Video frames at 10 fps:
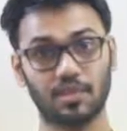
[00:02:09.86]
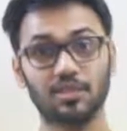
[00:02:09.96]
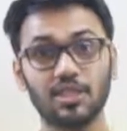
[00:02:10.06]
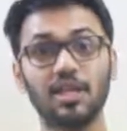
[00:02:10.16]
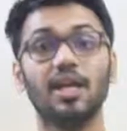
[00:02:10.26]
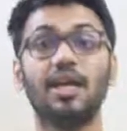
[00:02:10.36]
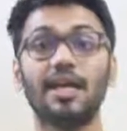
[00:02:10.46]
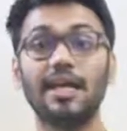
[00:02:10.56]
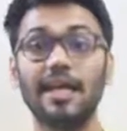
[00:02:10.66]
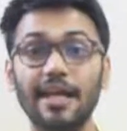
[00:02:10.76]
See,
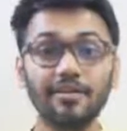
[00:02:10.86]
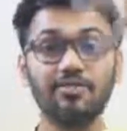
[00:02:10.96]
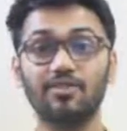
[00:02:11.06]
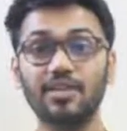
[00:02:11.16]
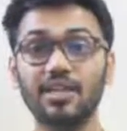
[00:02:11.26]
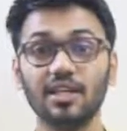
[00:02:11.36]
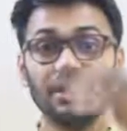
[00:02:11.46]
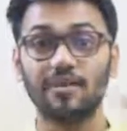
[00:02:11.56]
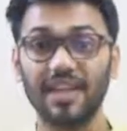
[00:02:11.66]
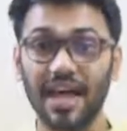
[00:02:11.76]
every
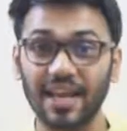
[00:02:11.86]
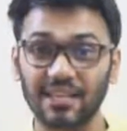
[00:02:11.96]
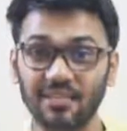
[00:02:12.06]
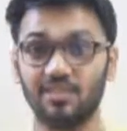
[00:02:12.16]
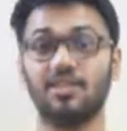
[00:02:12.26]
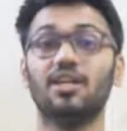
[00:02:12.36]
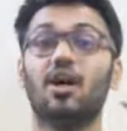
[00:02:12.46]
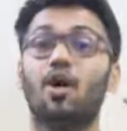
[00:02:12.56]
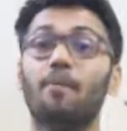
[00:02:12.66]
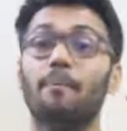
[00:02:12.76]
galaxy
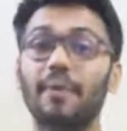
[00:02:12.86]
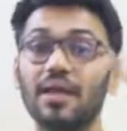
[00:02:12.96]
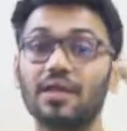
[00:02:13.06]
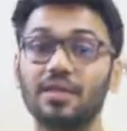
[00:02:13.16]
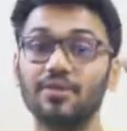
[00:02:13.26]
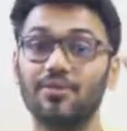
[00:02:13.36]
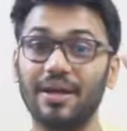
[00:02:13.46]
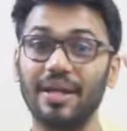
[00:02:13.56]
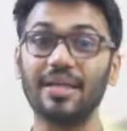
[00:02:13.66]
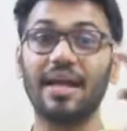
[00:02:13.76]
or Milky
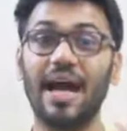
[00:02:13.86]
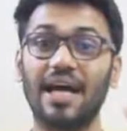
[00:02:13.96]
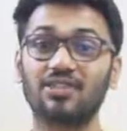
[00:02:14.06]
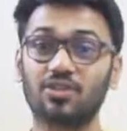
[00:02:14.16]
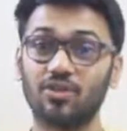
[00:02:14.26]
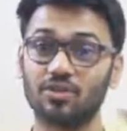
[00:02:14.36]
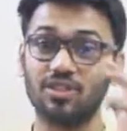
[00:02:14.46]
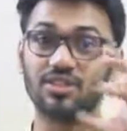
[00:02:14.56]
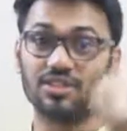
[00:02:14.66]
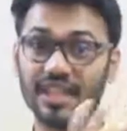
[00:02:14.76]
Way has got
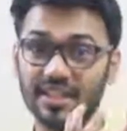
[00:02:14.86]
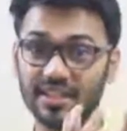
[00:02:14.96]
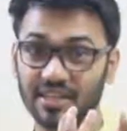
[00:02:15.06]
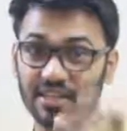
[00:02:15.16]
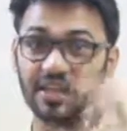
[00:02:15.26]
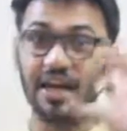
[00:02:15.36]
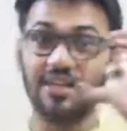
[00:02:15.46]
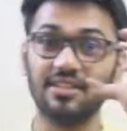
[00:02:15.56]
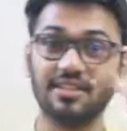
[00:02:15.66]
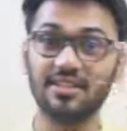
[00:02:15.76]
this center,
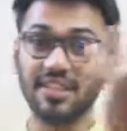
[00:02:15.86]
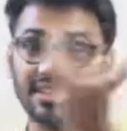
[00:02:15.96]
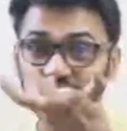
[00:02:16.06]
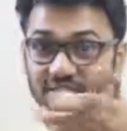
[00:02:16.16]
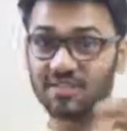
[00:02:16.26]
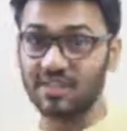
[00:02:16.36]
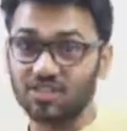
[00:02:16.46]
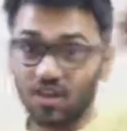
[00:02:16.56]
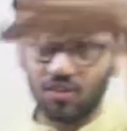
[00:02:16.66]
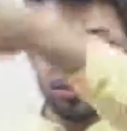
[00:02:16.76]
and this center is
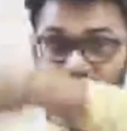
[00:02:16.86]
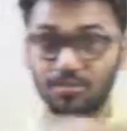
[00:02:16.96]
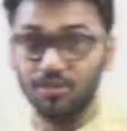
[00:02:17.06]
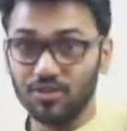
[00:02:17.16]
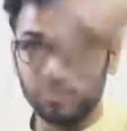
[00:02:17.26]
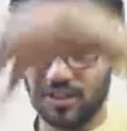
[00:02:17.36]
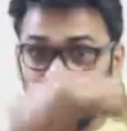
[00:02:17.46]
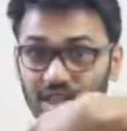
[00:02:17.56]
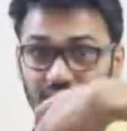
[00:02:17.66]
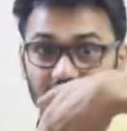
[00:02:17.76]
also
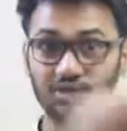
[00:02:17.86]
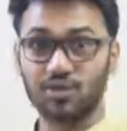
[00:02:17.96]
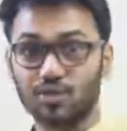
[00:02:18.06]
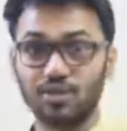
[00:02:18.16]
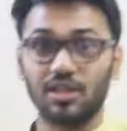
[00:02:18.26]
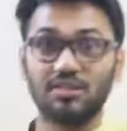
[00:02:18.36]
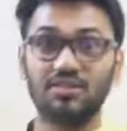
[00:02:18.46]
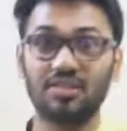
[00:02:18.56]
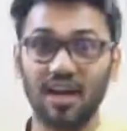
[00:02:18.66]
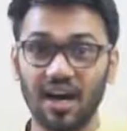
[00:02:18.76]
moving. So the
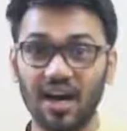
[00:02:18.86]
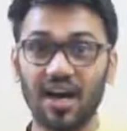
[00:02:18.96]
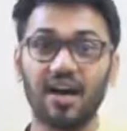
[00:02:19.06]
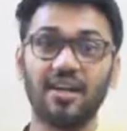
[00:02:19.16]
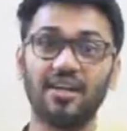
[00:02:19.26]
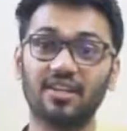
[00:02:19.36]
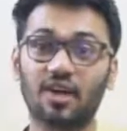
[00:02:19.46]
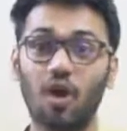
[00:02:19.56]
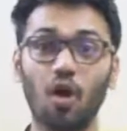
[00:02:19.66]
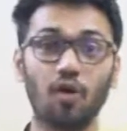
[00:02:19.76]
sun and
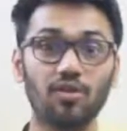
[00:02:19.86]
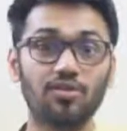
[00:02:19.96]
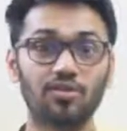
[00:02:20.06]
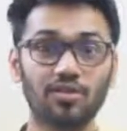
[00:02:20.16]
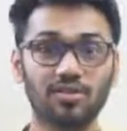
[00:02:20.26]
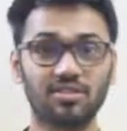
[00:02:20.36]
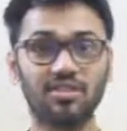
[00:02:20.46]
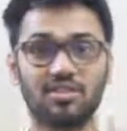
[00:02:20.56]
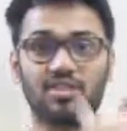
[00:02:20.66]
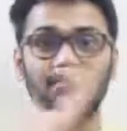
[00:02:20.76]
the all solar
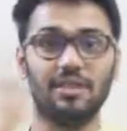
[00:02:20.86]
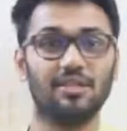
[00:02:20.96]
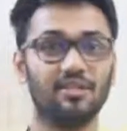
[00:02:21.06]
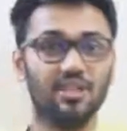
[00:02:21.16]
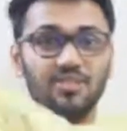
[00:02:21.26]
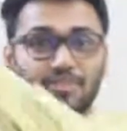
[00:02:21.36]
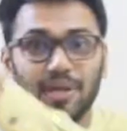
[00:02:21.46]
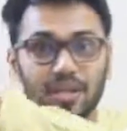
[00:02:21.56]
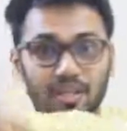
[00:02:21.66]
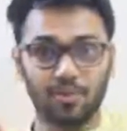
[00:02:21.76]
system in this
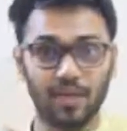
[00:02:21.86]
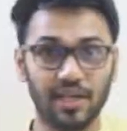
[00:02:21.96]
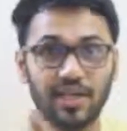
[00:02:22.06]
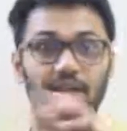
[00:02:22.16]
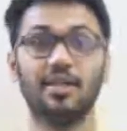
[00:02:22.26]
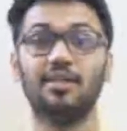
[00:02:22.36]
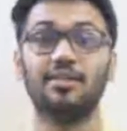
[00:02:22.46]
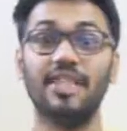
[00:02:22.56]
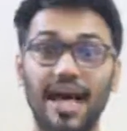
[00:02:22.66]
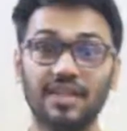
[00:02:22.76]
Milky Way,
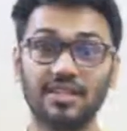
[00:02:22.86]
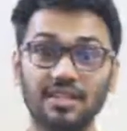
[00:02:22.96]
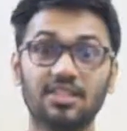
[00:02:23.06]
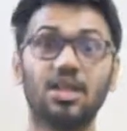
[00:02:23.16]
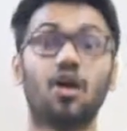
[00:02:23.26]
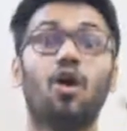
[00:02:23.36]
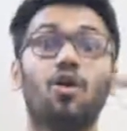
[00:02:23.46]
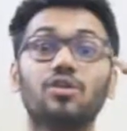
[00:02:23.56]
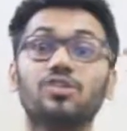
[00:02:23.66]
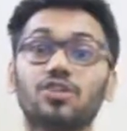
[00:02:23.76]
that is
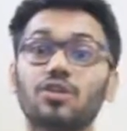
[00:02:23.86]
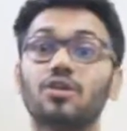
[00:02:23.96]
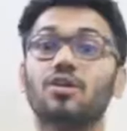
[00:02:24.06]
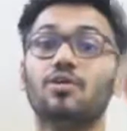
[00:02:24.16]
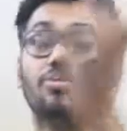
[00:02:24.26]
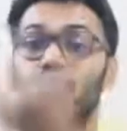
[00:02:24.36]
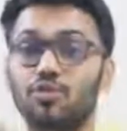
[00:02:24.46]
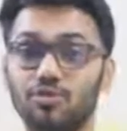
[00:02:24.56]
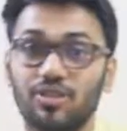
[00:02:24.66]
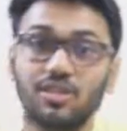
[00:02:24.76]
also
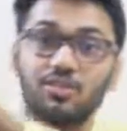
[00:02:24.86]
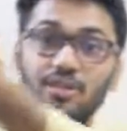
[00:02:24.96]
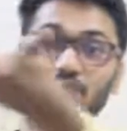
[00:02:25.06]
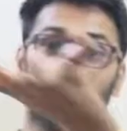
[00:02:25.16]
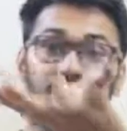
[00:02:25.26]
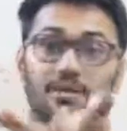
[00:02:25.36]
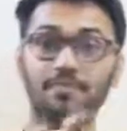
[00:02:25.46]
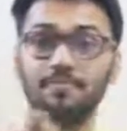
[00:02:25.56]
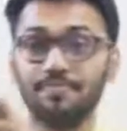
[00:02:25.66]
moving with the